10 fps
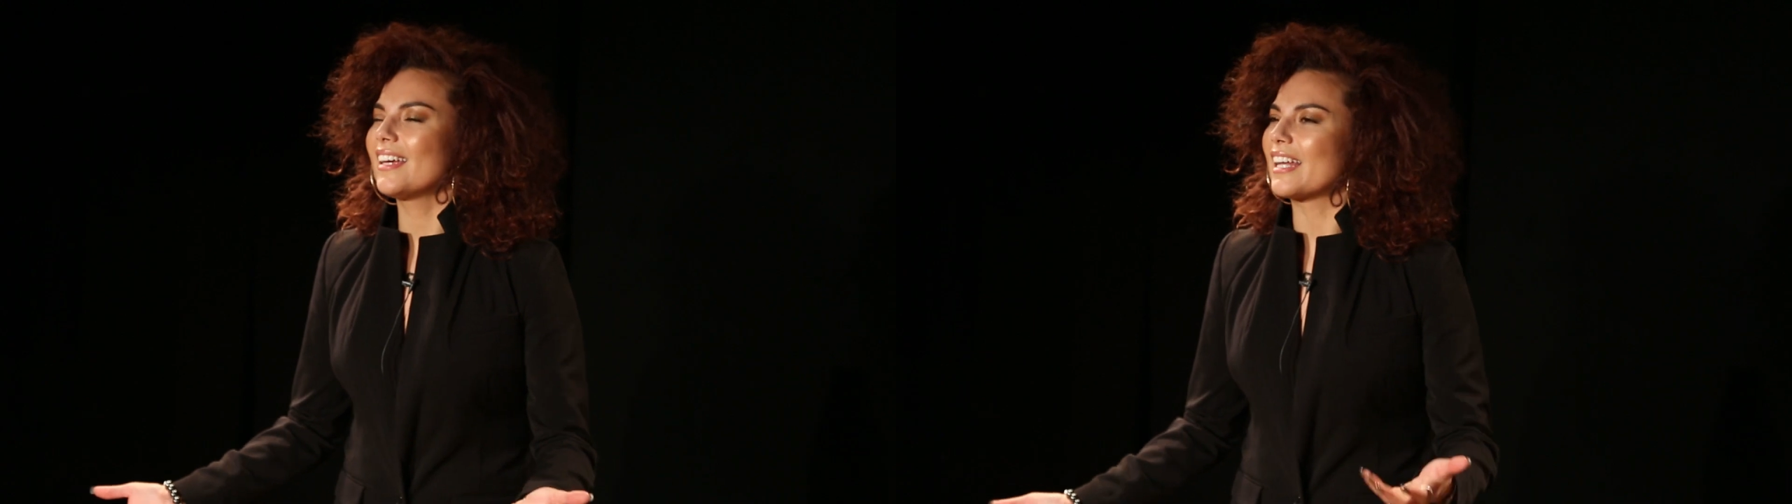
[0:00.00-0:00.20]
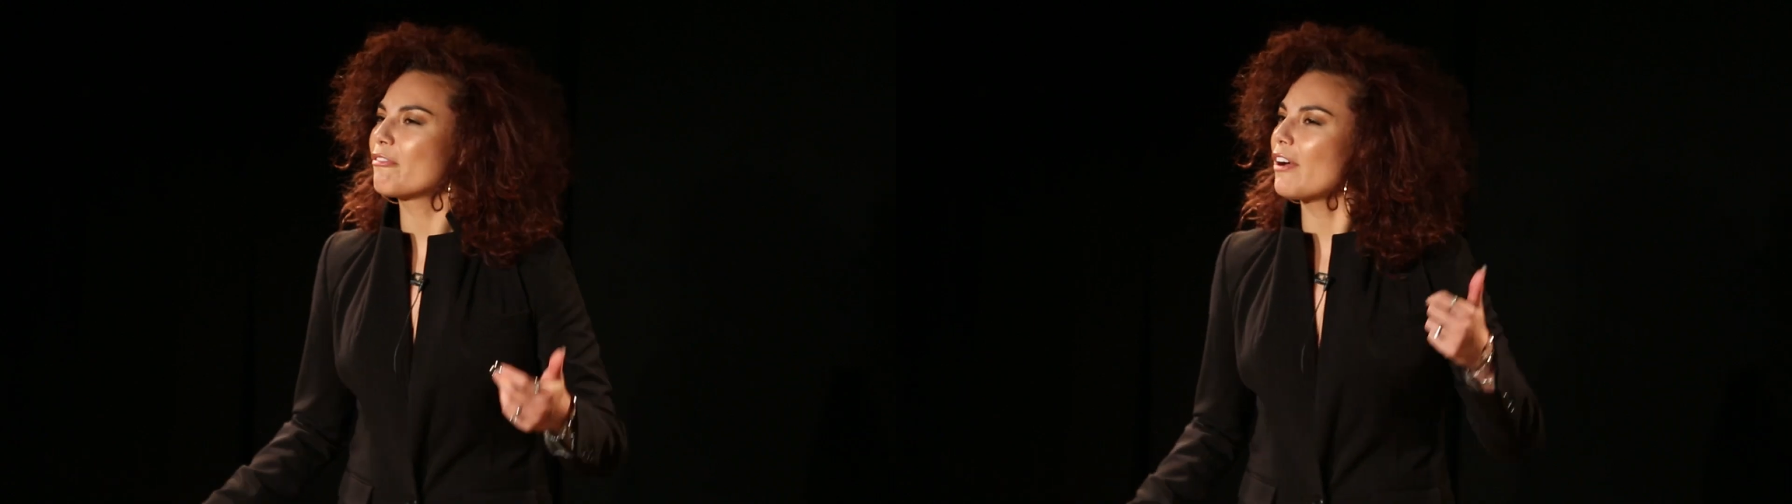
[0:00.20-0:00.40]

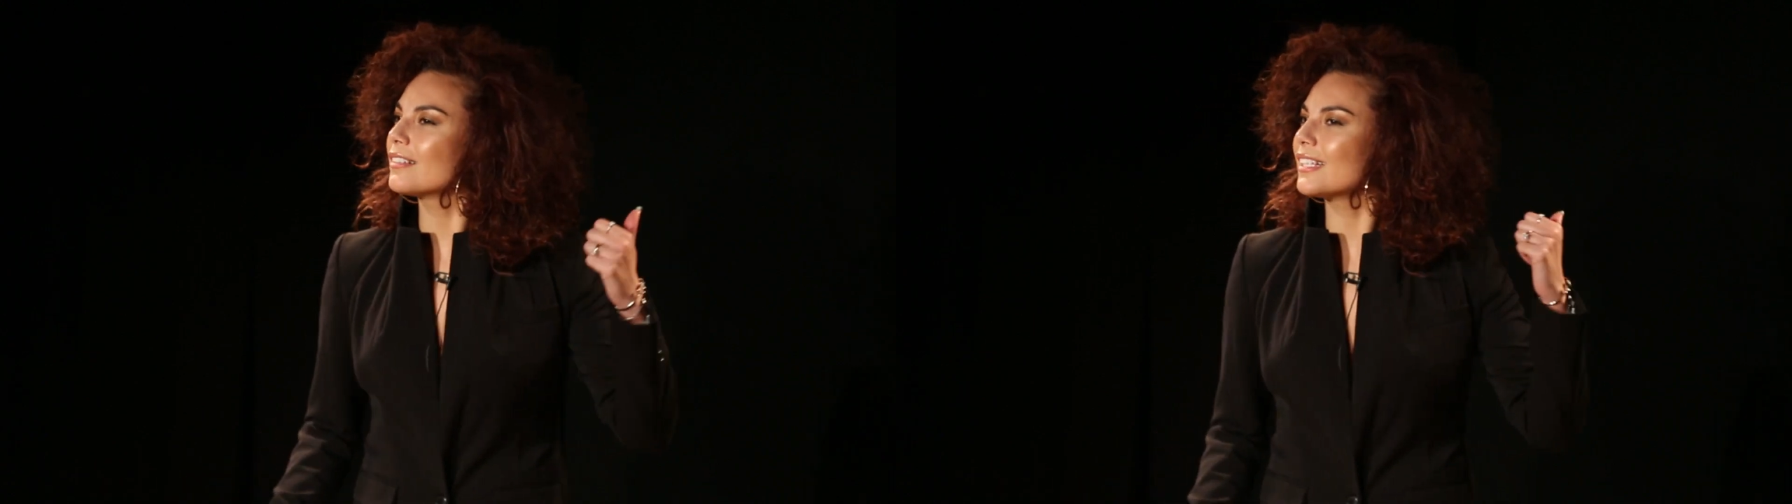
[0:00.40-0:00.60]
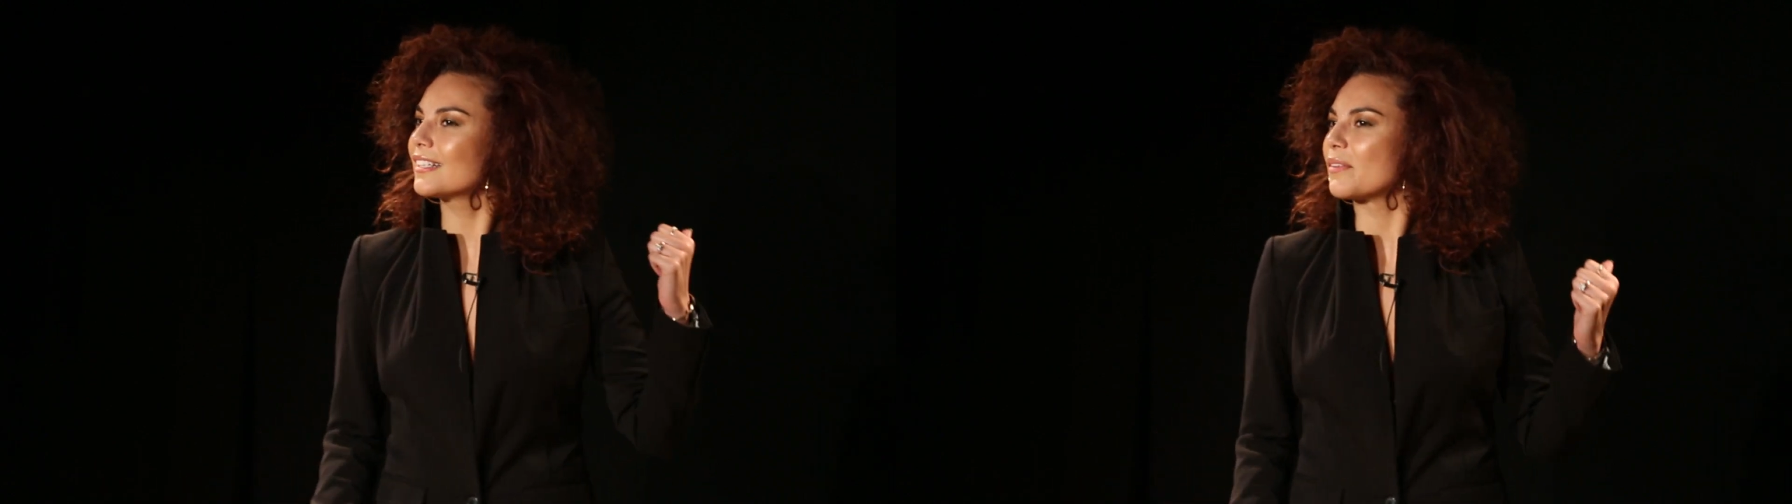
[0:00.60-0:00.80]
And I
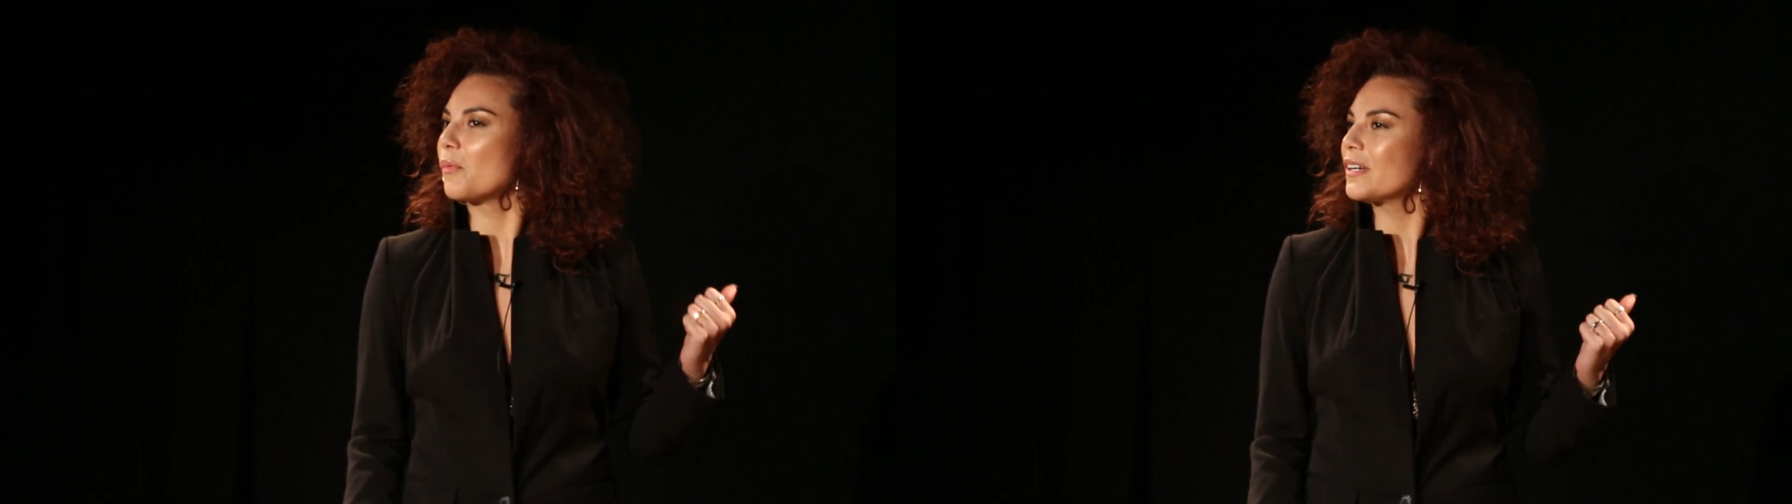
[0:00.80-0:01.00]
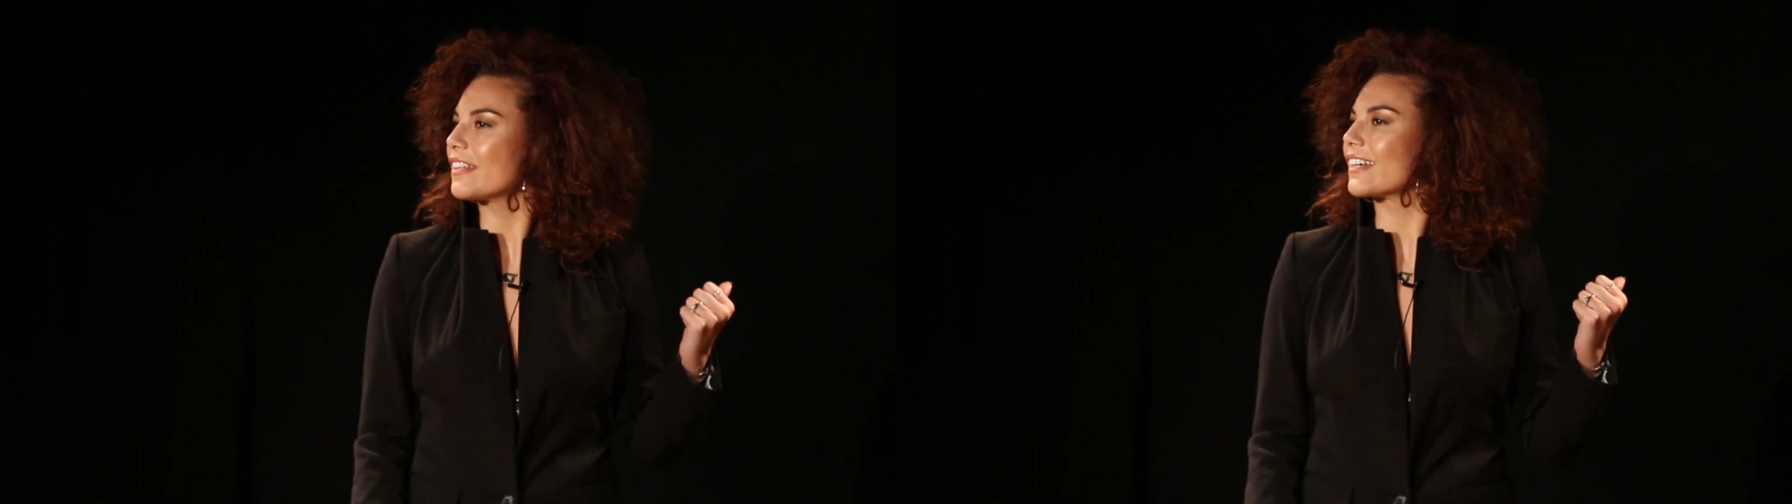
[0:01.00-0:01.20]
found out that
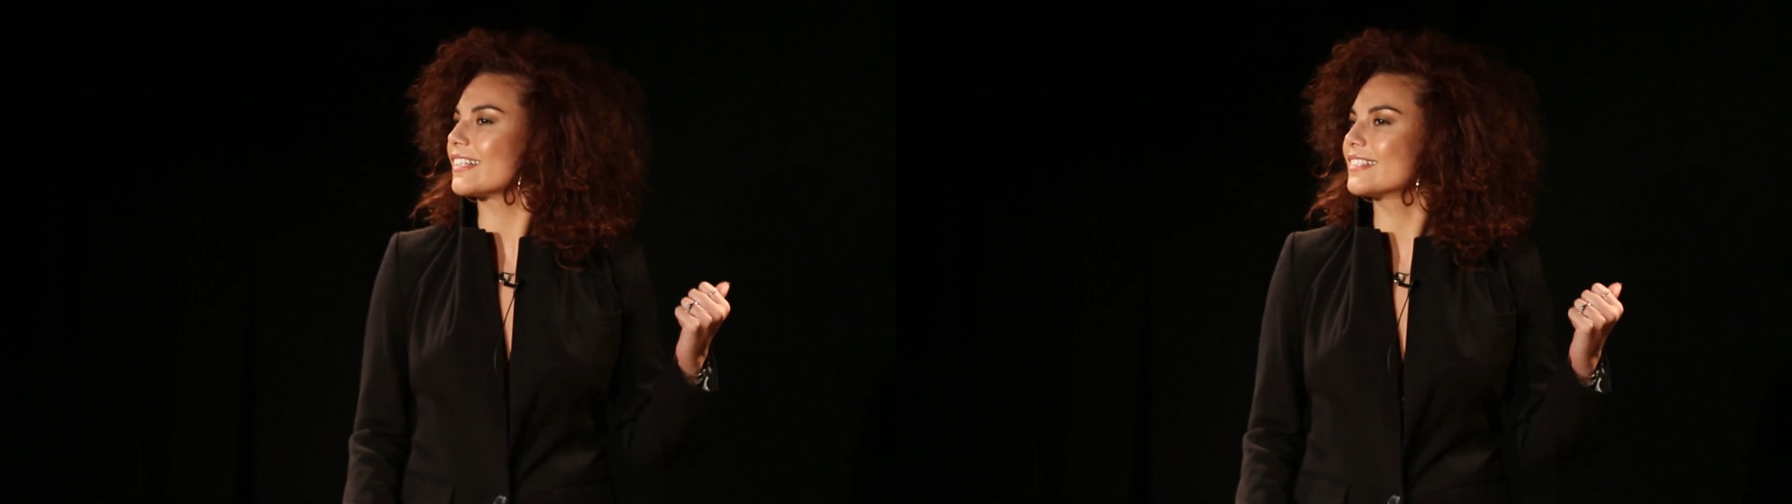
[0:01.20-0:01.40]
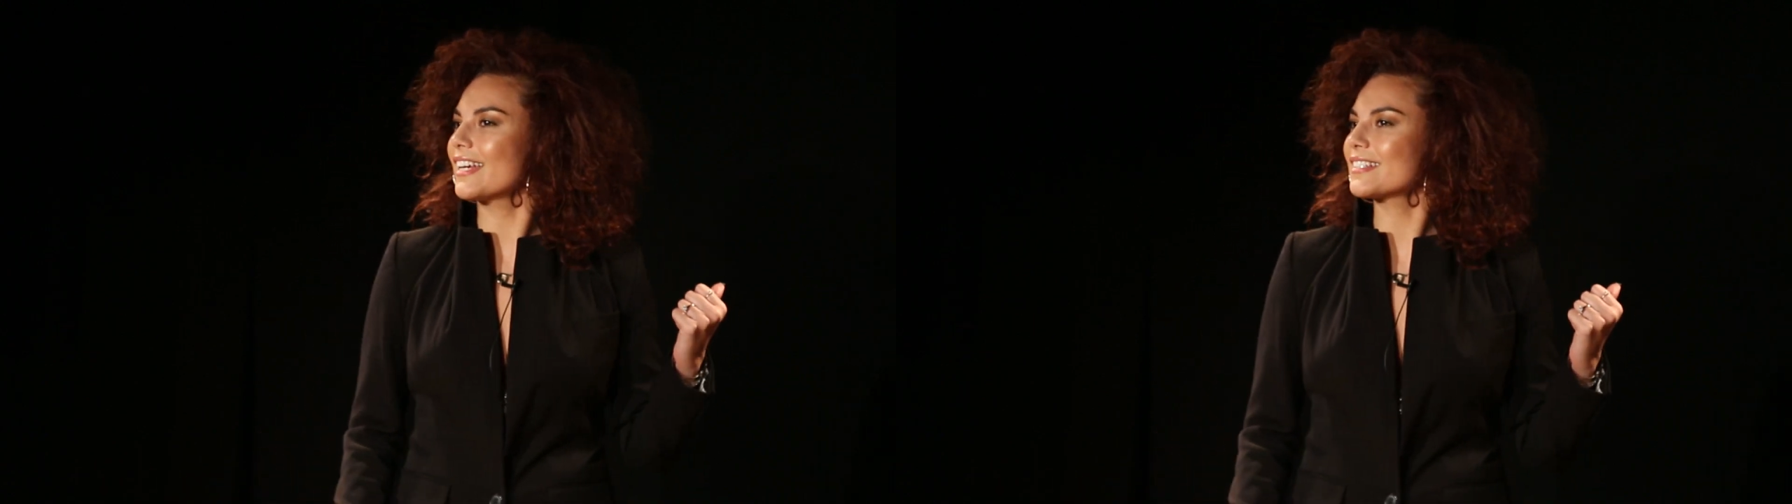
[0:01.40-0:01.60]
one of the
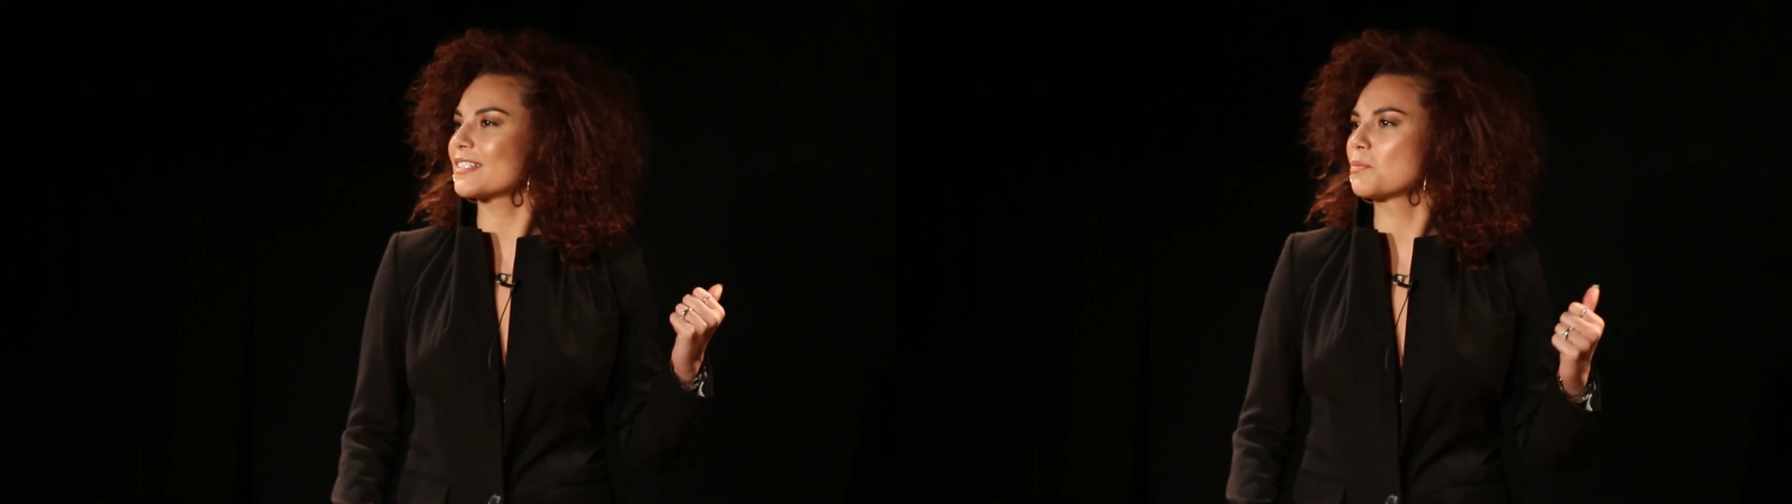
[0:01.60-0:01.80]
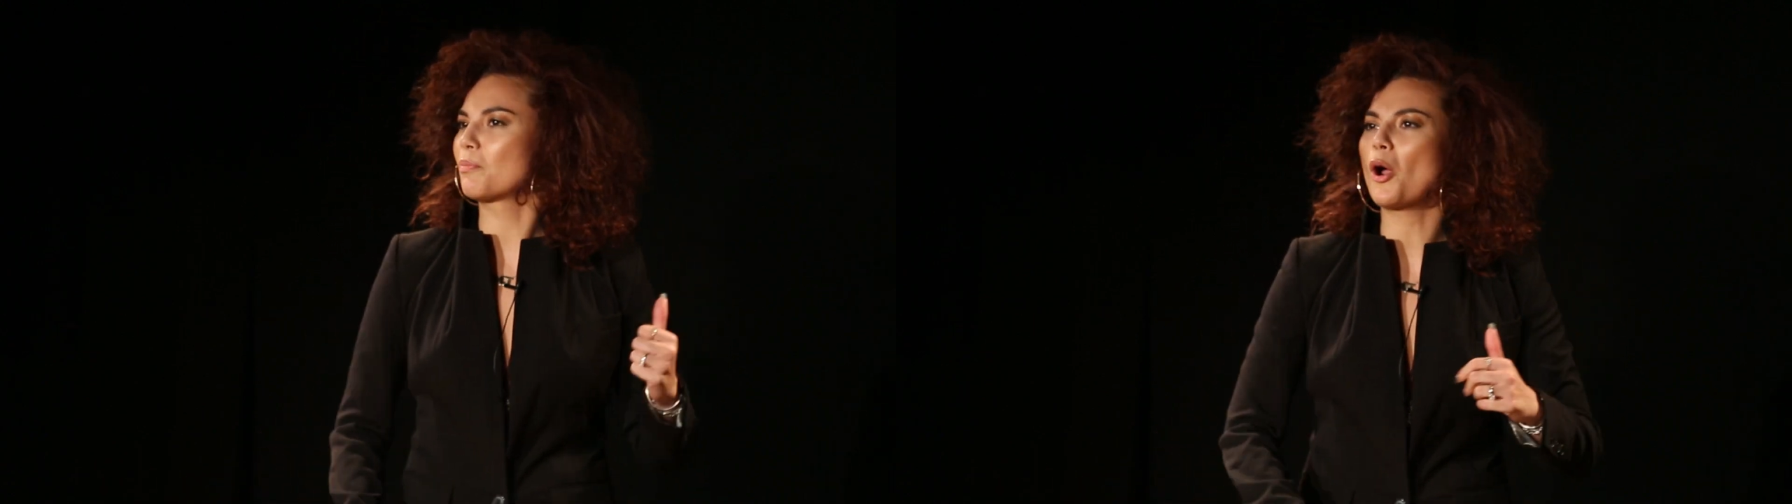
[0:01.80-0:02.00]

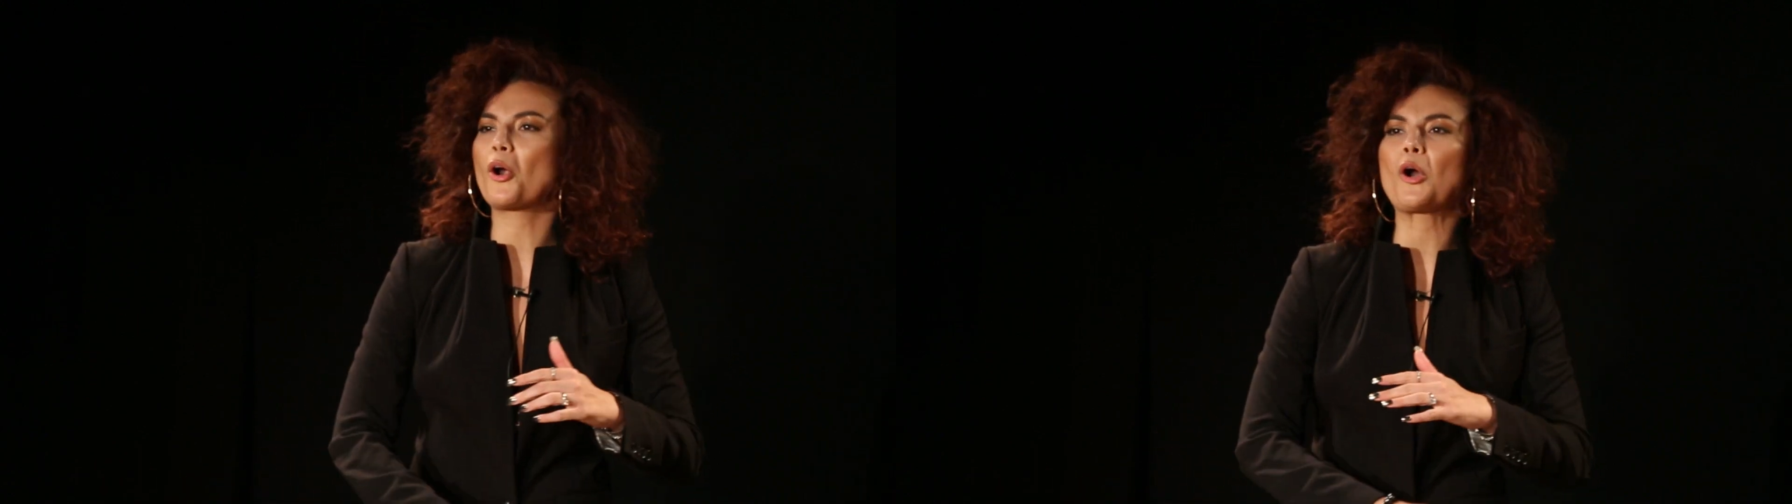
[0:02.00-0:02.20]
contestants brought